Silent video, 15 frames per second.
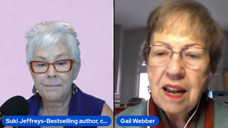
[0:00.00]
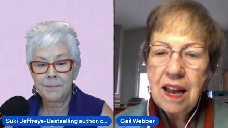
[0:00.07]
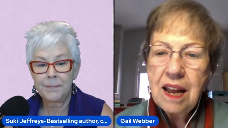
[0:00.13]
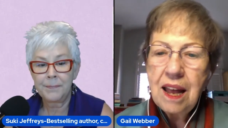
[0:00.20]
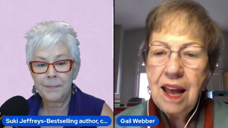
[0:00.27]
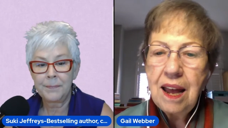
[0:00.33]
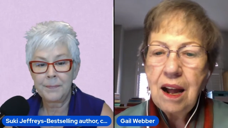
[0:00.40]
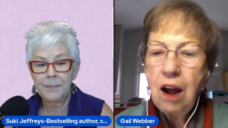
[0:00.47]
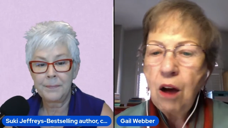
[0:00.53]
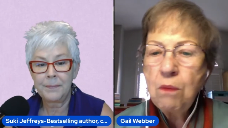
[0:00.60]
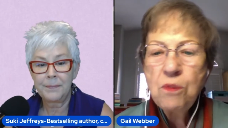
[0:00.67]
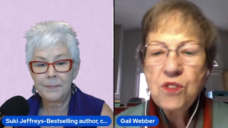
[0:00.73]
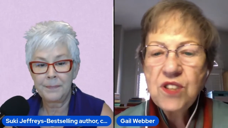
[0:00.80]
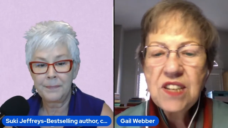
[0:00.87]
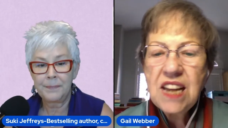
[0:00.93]
Speaker 1: And
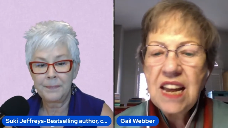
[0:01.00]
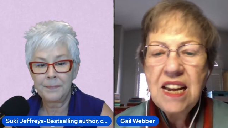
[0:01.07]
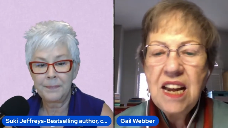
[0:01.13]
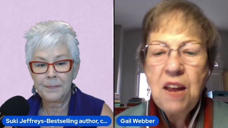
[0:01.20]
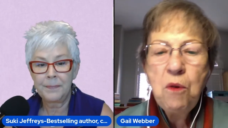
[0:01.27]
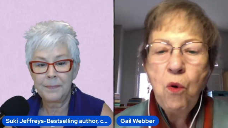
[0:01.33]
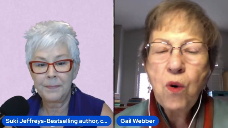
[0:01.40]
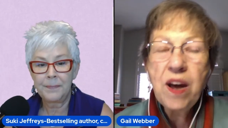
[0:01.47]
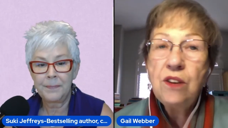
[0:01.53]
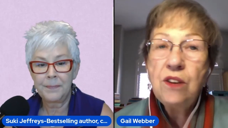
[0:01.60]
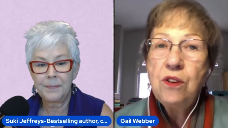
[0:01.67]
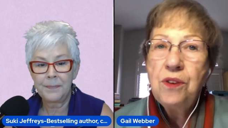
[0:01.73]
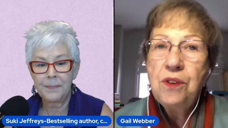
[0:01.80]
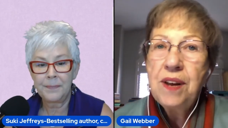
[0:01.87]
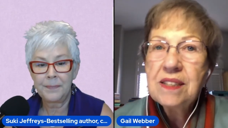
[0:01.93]
almost mm. anyone
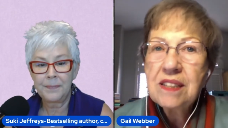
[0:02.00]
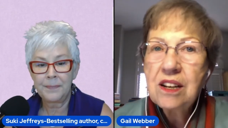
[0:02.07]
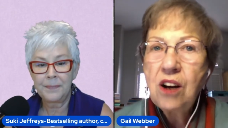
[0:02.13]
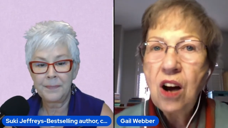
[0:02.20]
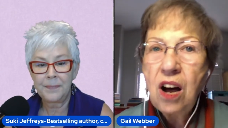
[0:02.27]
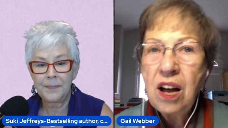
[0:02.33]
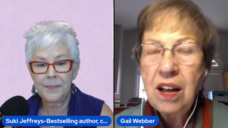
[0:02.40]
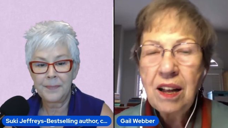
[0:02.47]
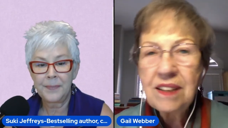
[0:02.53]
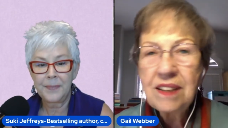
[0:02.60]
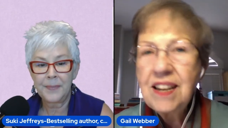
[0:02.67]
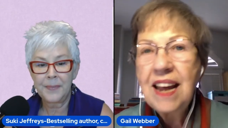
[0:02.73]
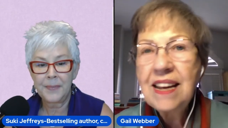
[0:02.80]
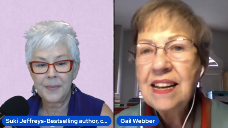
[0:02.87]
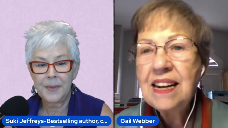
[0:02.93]
who has gone
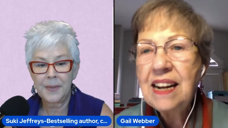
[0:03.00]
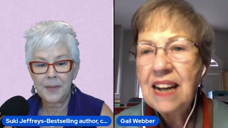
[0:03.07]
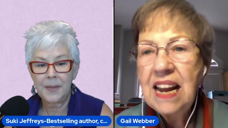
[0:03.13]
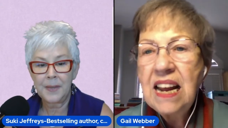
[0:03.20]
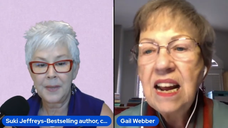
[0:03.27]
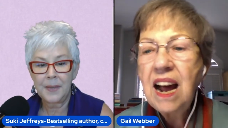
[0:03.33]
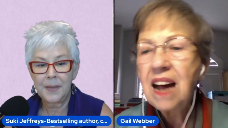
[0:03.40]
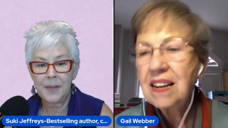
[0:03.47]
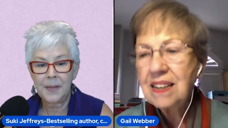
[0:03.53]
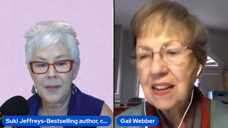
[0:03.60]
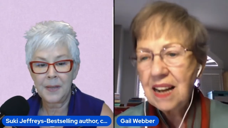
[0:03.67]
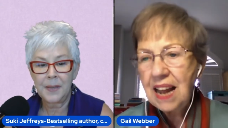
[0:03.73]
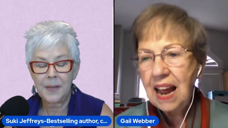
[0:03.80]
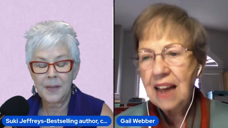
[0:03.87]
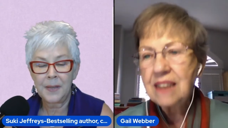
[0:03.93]
taken an econ
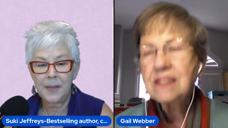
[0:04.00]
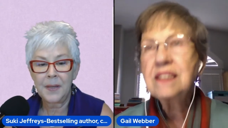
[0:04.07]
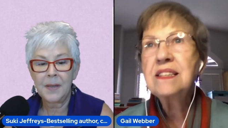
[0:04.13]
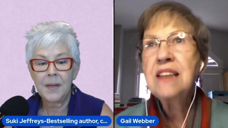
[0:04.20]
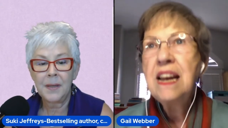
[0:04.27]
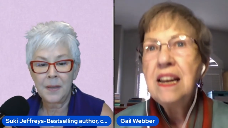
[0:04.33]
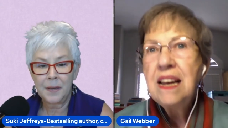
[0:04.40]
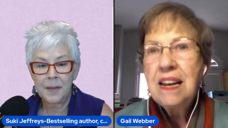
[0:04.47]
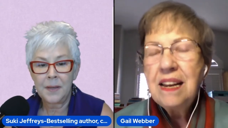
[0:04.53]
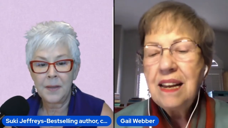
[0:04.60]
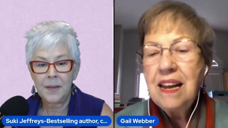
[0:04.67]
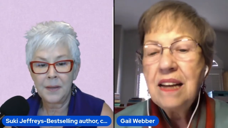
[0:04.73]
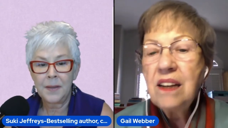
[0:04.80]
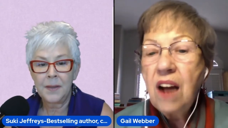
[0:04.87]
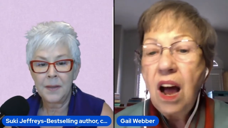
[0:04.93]
class
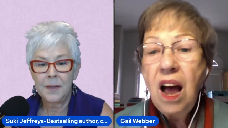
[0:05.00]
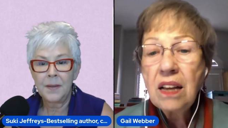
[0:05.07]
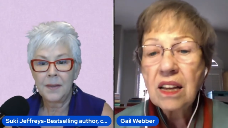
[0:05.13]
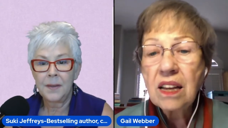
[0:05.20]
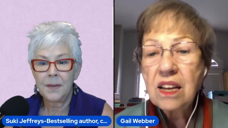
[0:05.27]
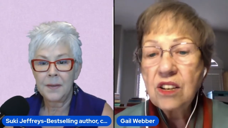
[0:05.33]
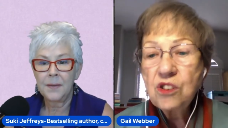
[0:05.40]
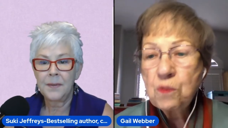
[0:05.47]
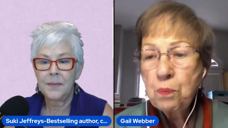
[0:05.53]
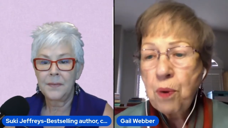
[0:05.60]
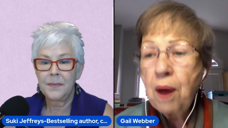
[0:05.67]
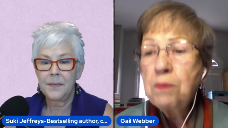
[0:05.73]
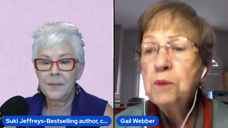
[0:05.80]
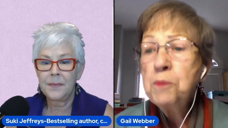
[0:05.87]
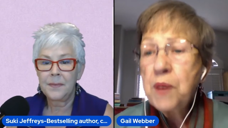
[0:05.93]
in college
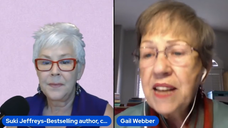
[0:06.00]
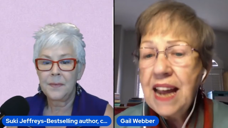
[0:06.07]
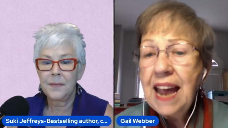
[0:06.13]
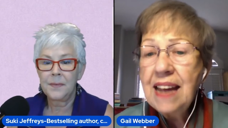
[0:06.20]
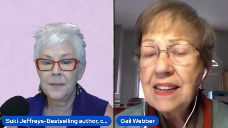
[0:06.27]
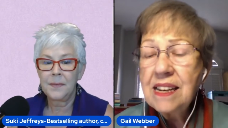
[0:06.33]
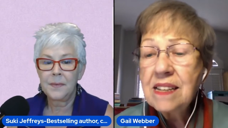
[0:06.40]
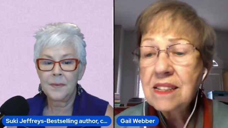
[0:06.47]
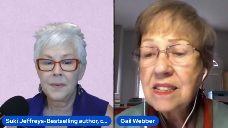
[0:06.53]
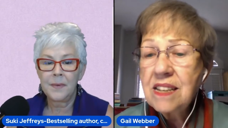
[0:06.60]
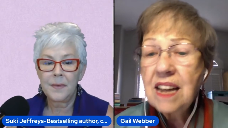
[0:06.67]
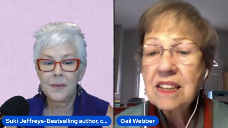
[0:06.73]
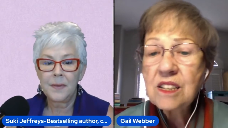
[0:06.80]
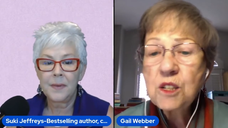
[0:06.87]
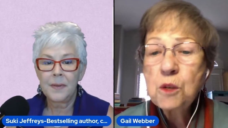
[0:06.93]
probably had his
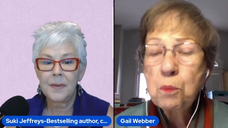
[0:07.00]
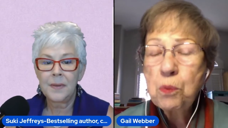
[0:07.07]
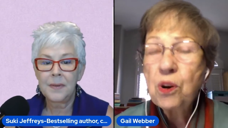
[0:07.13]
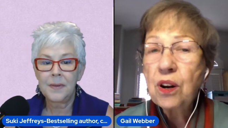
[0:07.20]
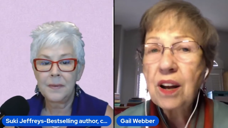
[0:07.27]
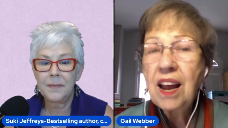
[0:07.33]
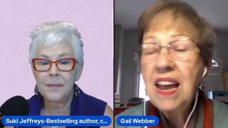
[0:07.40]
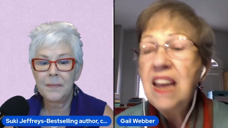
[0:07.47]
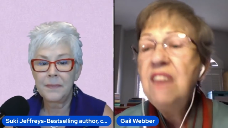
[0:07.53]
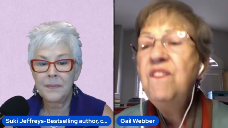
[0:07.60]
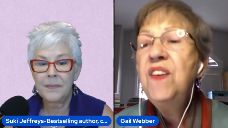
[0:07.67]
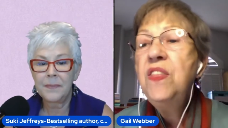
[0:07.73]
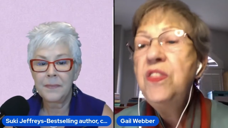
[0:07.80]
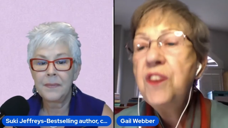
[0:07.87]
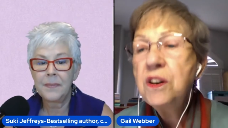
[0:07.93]
textbook,
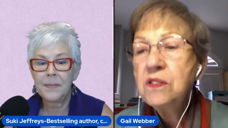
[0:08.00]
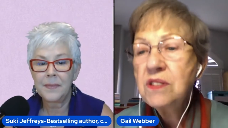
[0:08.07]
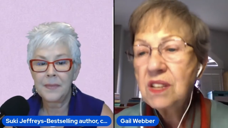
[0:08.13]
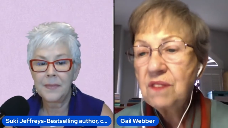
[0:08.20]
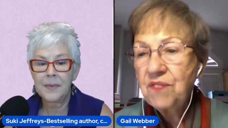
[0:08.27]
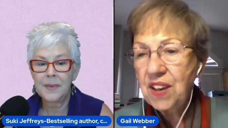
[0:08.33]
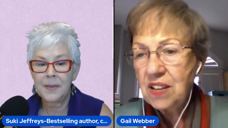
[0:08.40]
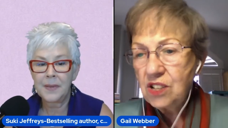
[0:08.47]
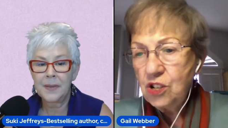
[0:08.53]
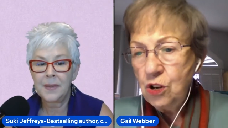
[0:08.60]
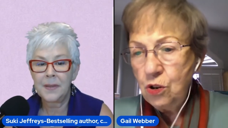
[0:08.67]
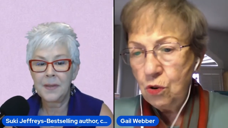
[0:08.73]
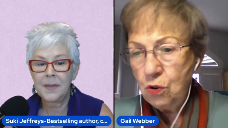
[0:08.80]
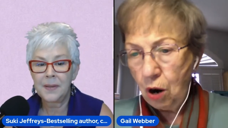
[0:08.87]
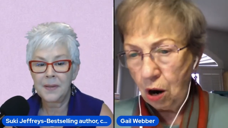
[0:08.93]
even those of us
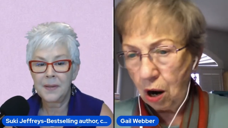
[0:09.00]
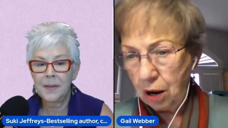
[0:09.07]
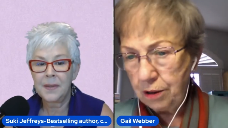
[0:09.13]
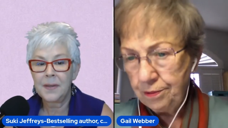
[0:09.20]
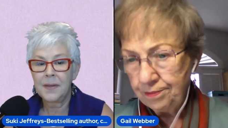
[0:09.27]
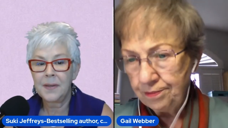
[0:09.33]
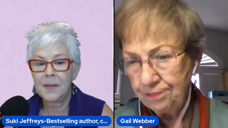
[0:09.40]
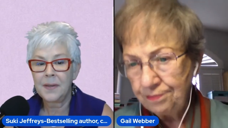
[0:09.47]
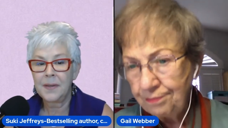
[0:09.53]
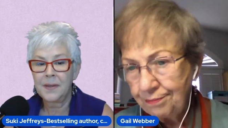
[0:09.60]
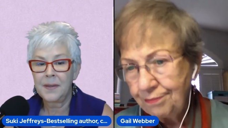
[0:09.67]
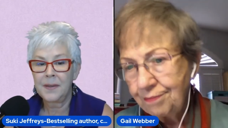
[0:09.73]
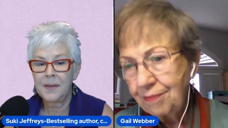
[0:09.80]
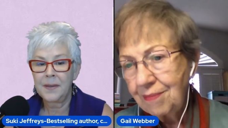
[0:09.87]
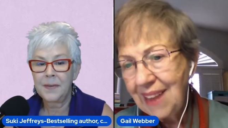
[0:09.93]
who are
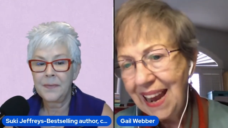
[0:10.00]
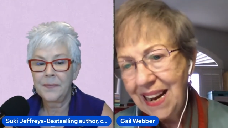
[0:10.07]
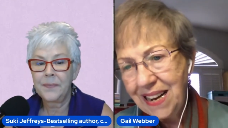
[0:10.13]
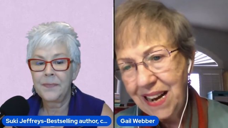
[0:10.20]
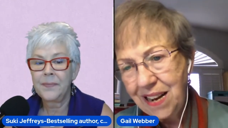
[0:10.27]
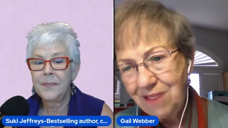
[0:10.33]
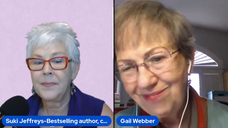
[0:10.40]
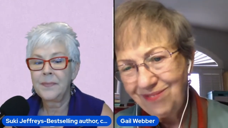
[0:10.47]
80.